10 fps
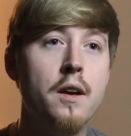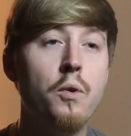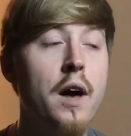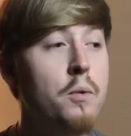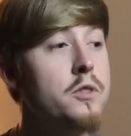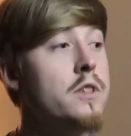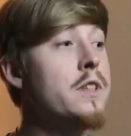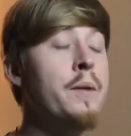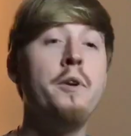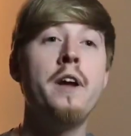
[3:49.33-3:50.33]
Well, I was
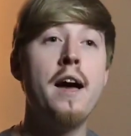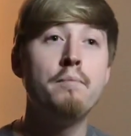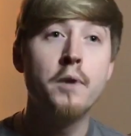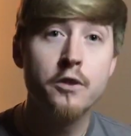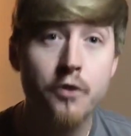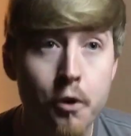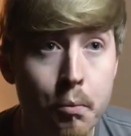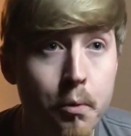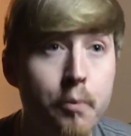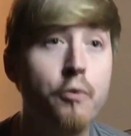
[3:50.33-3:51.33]
11 and a half months
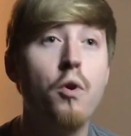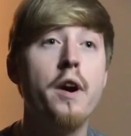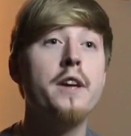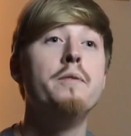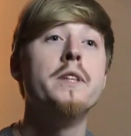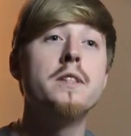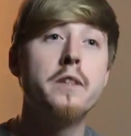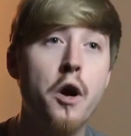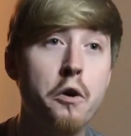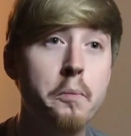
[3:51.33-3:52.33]
sober before I even
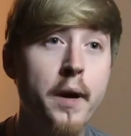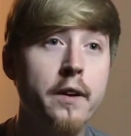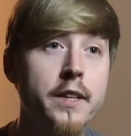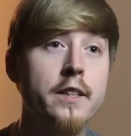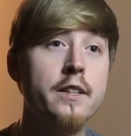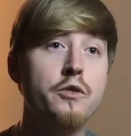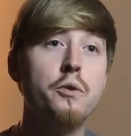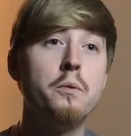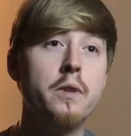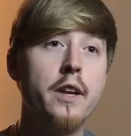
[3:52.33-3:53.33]
thought about getting into
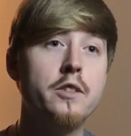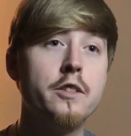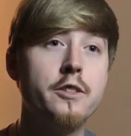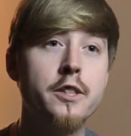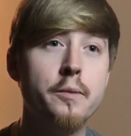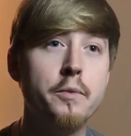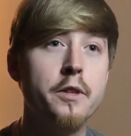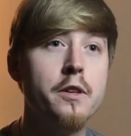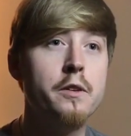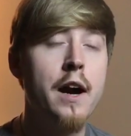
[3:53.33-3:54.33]
a relationship. You
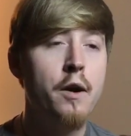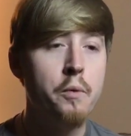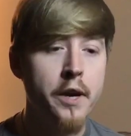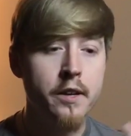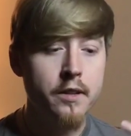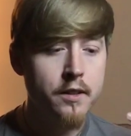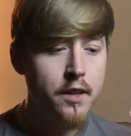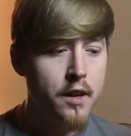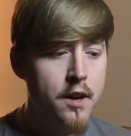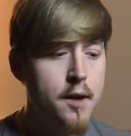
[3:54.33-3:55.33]
know, I waited
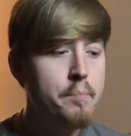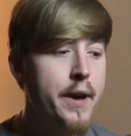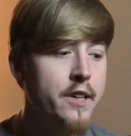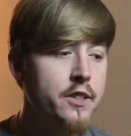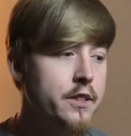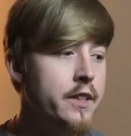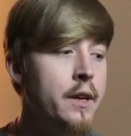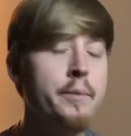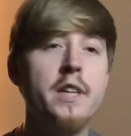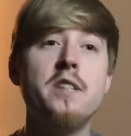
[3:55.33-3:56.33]
basically, I
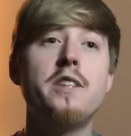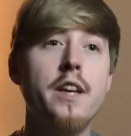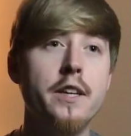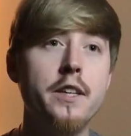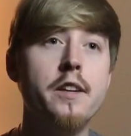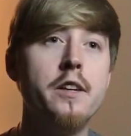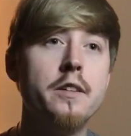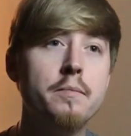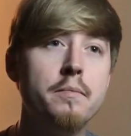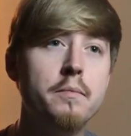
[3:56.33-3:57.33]
mean, they say a year.
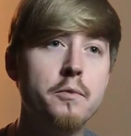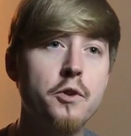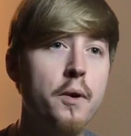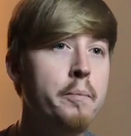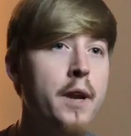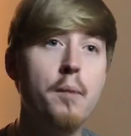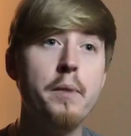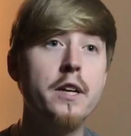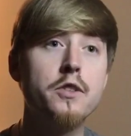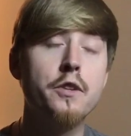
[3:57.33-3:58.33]
So, I mean, I
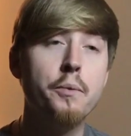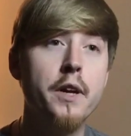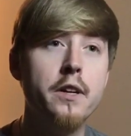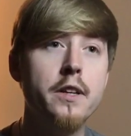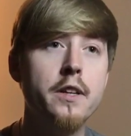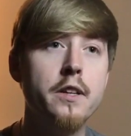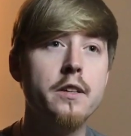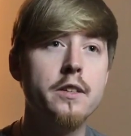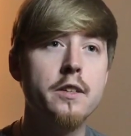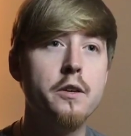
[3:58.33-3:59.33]
basically waited a
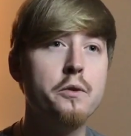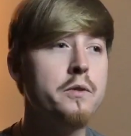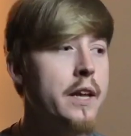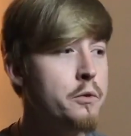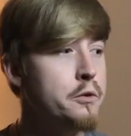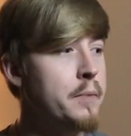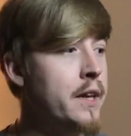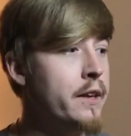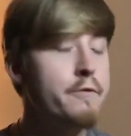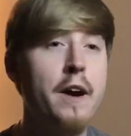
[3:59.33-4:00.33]
year. You know, that was about
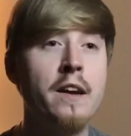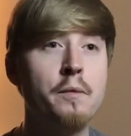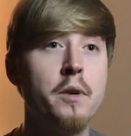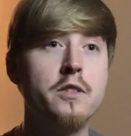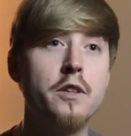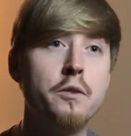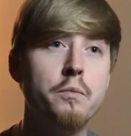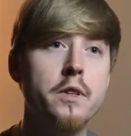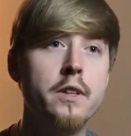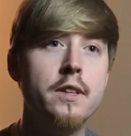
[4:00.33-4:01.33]
like finding myself,
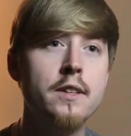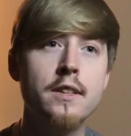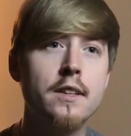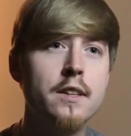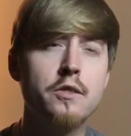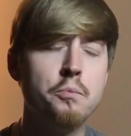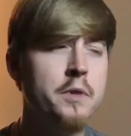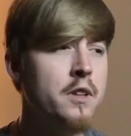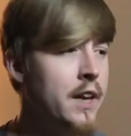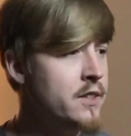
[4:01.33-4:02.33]
really. Because, I mean,
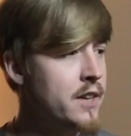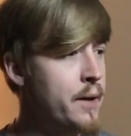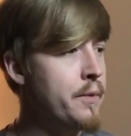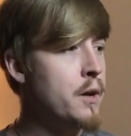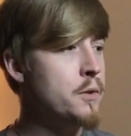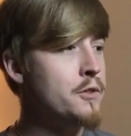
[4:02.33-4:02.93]
the last time that I was